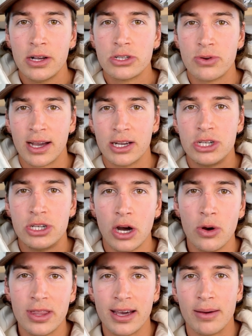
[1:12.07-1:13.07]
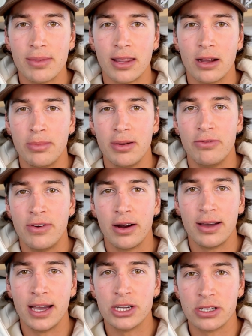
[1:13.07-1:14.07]
so I could show them that there'd be a
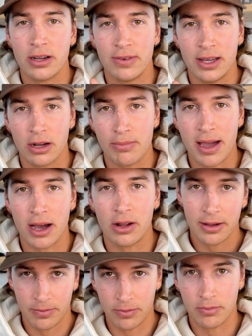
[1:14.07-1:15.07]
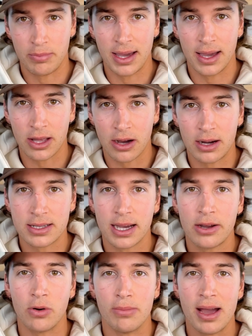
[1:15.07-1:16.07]
variation of either male being in the
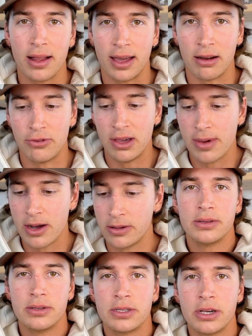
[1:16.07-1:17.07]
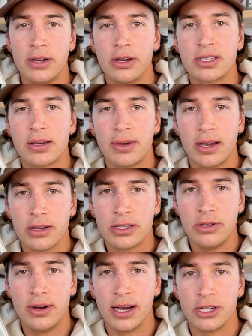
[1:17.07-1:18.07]
content or male and female. So here's something else
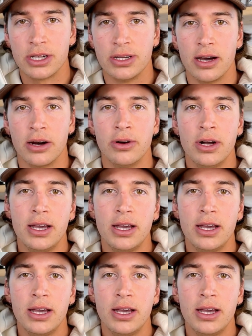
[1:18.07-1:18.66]
you guys should know.